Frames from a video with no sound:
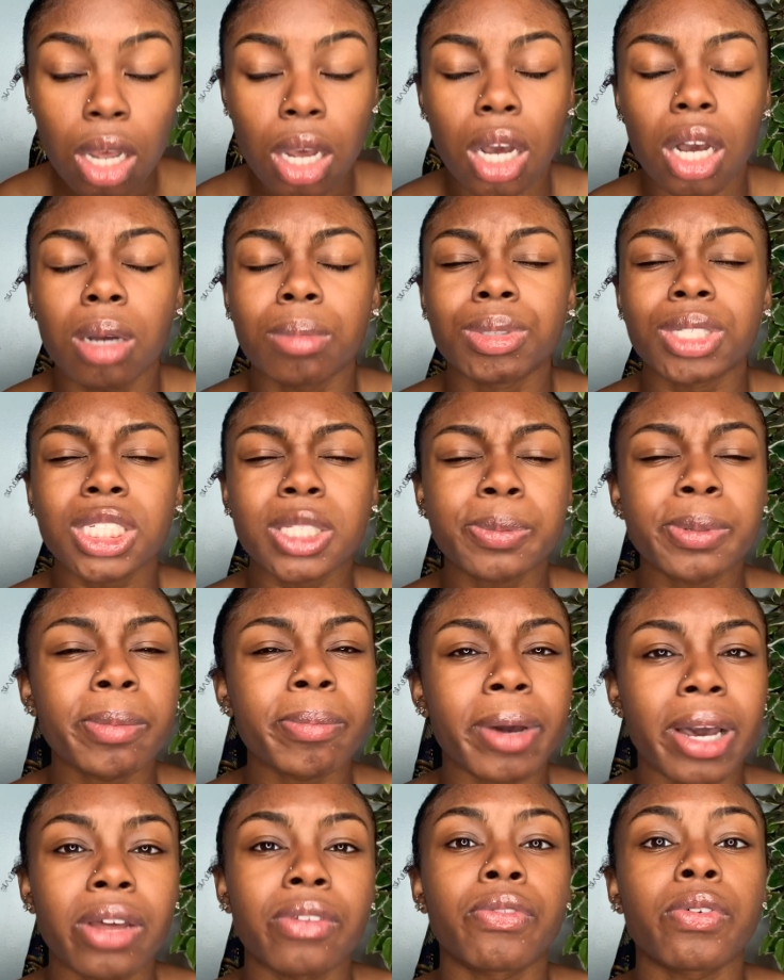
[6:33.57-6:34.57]
Um, just be
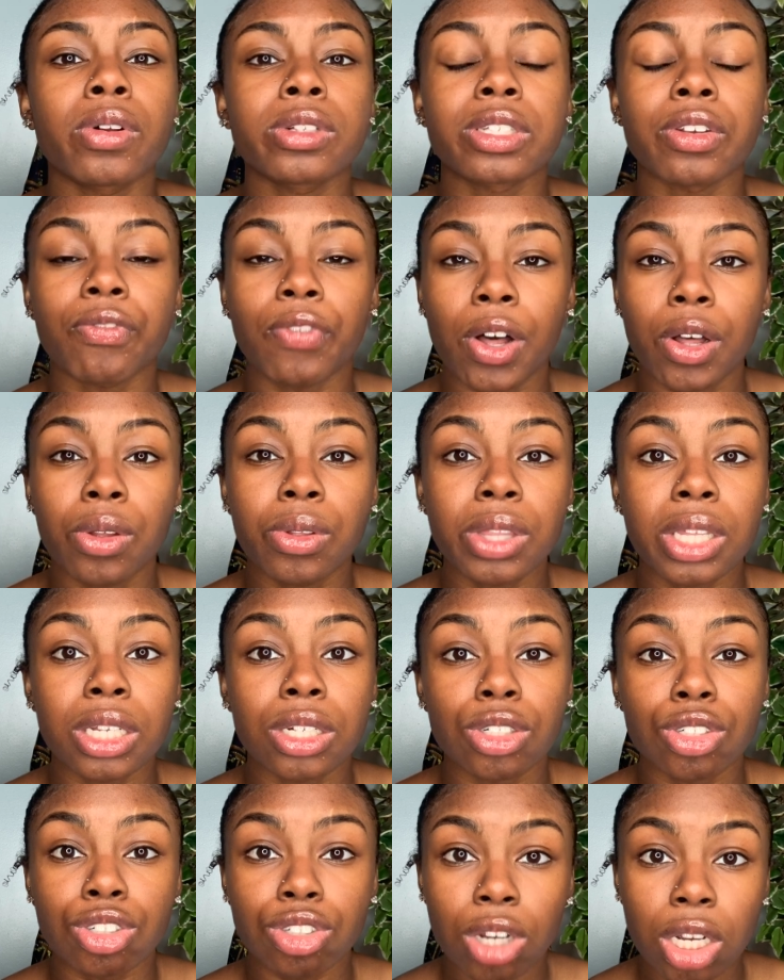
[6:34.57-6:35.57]
mindful to follow the
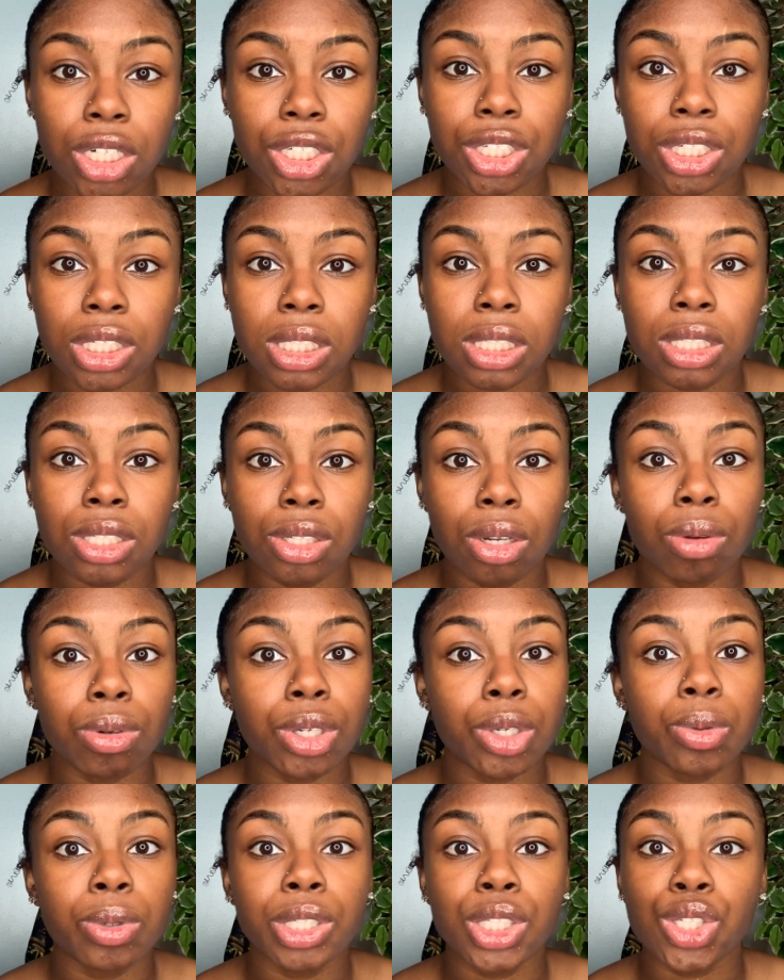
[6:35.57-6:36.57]
instructions. Don't
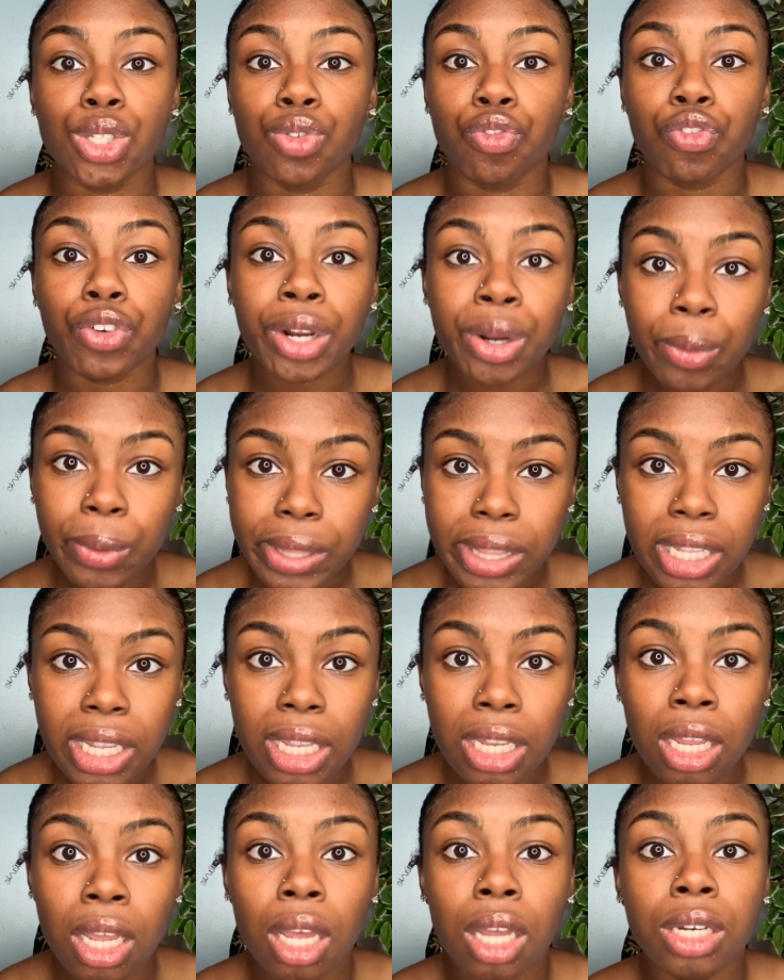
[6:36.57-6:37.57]
do it too
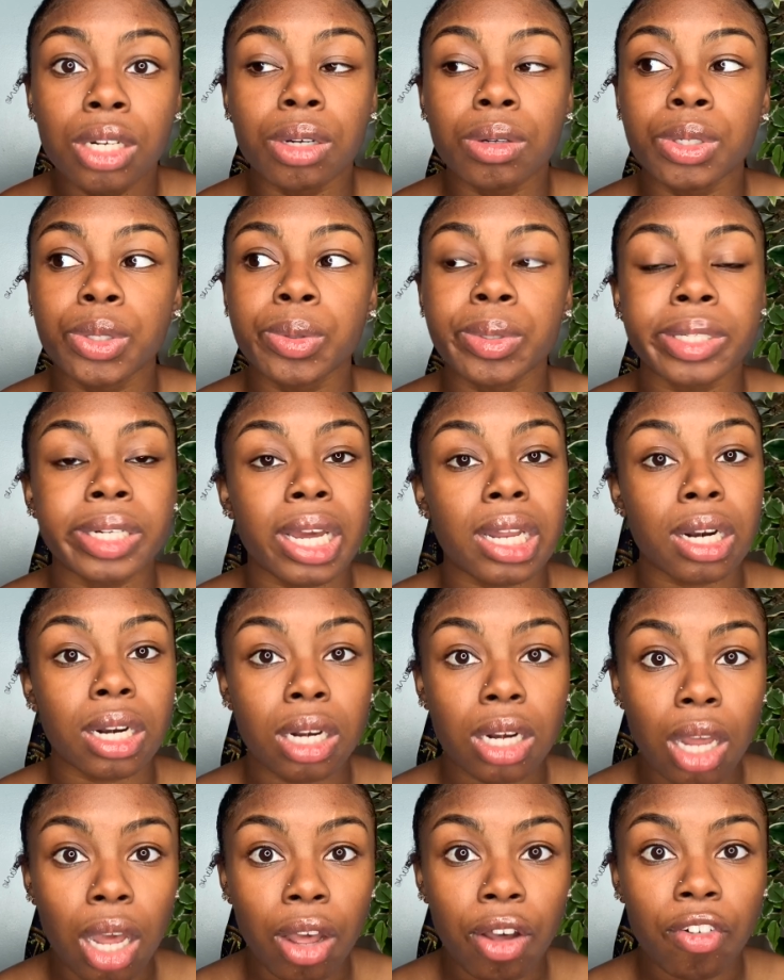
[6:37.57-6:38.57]
frequently. Don't do it not
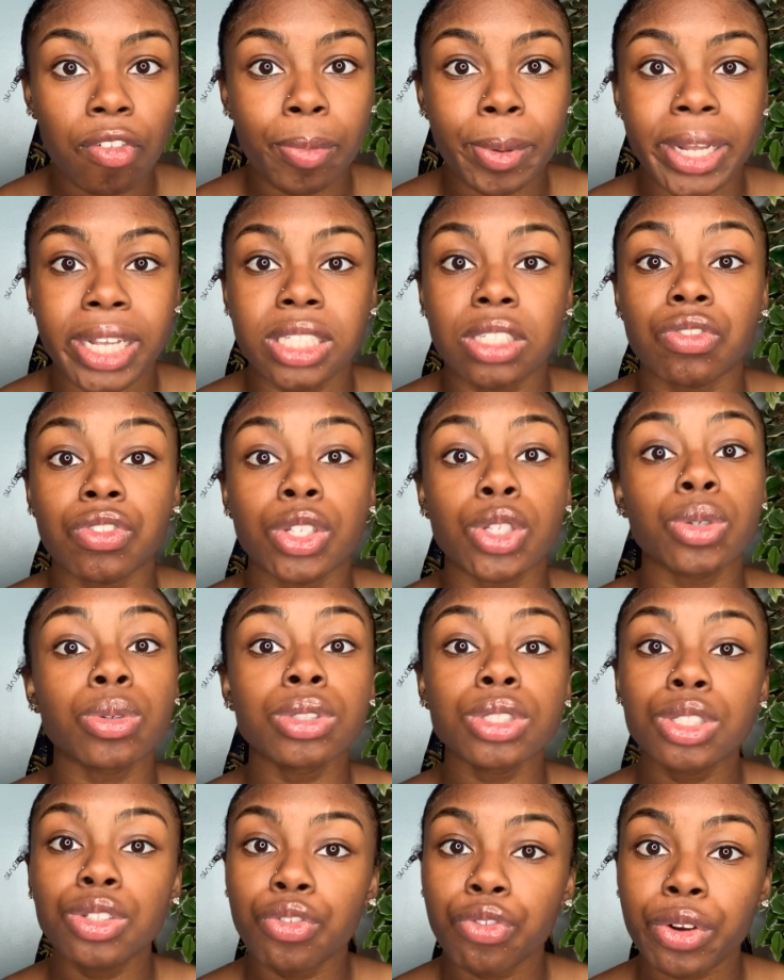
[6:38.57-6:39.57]
enough, because if you do
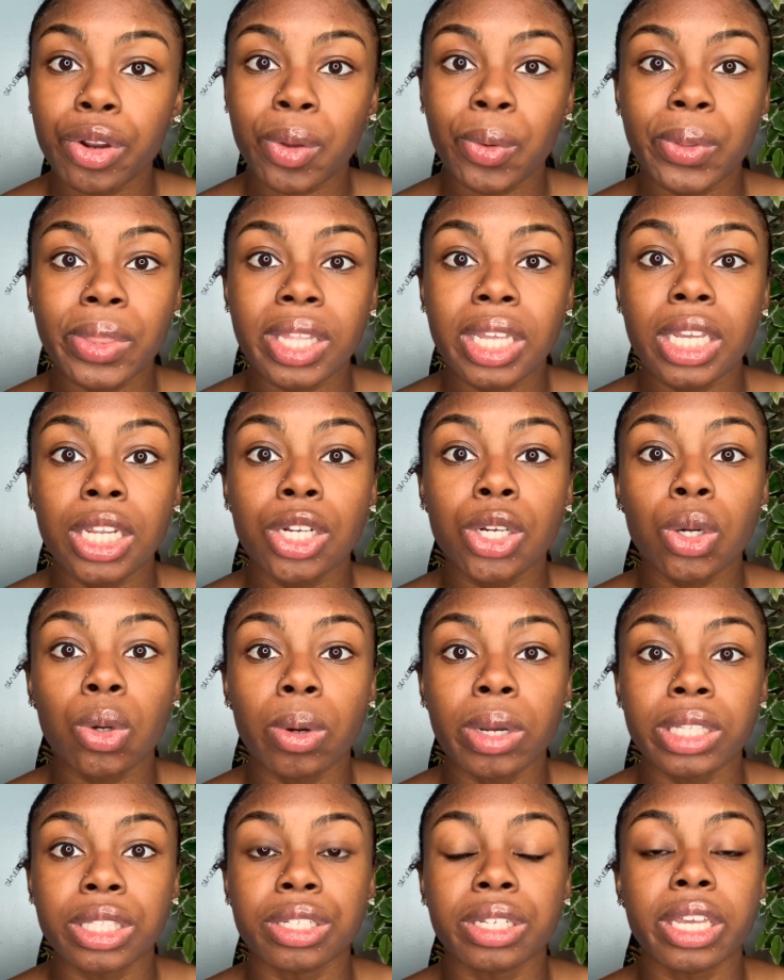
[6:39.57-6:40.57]
it too frequently, you're
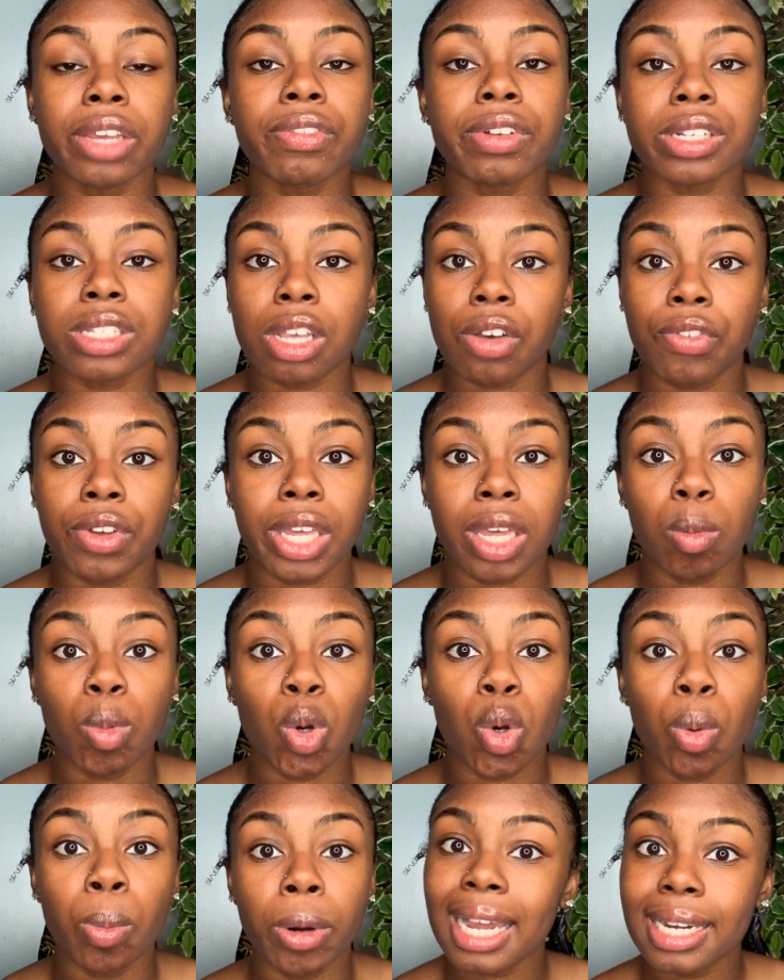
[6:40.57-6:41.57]
going to give yourself a
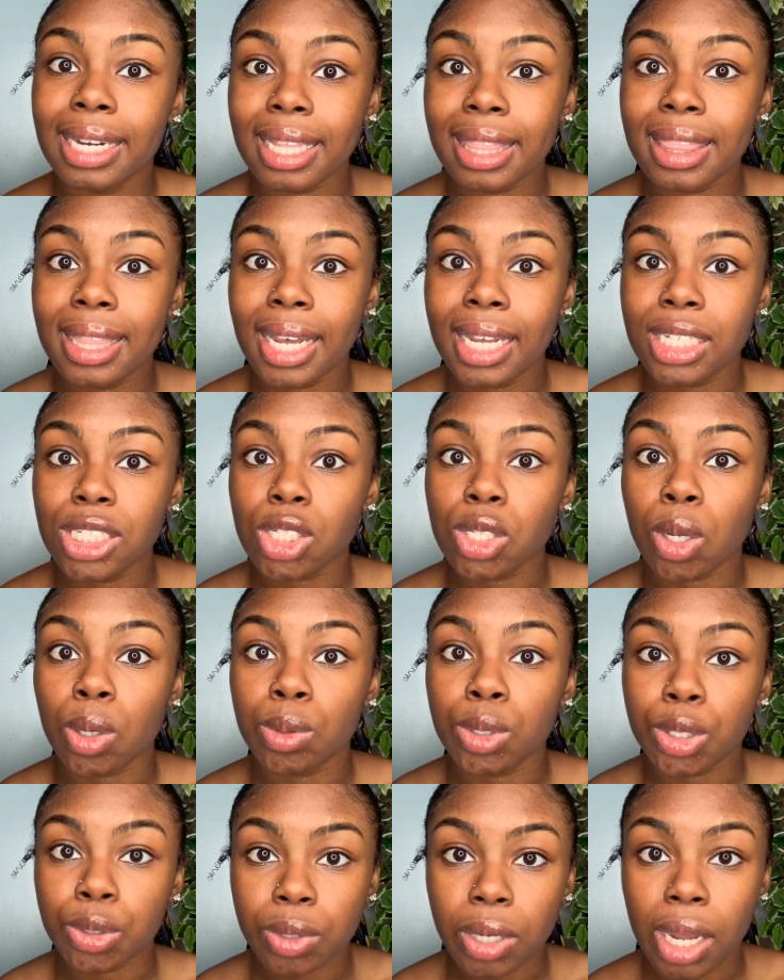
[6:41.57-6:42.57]
chemical burn. I did that, so
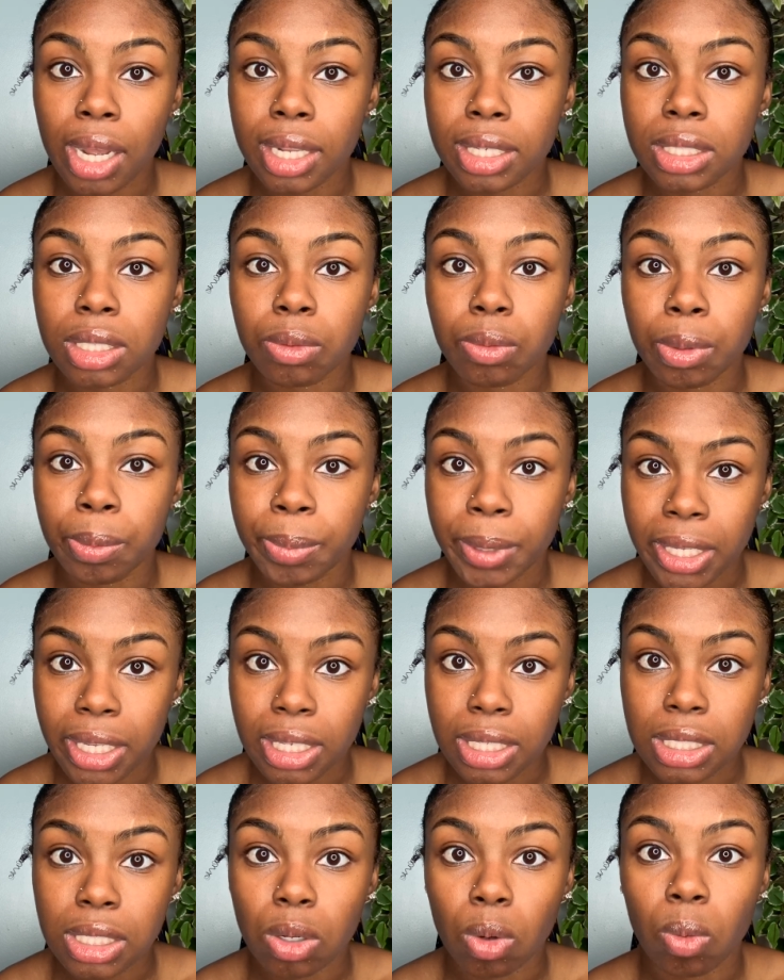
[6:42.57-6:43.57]
do not
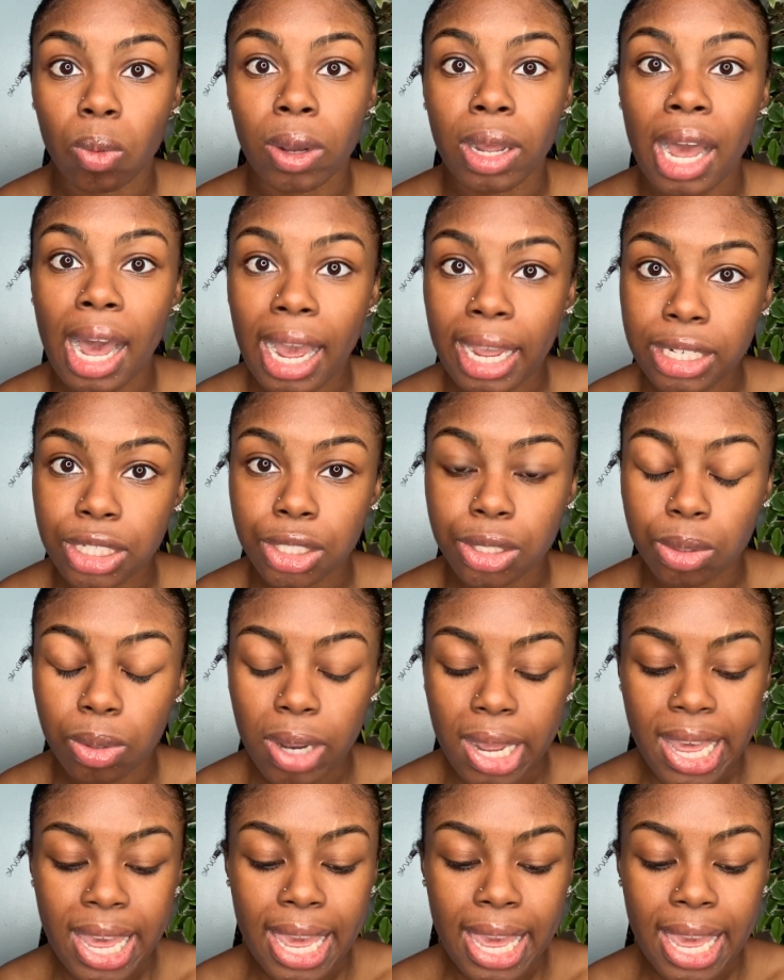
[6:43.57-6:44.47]
repeat what I do.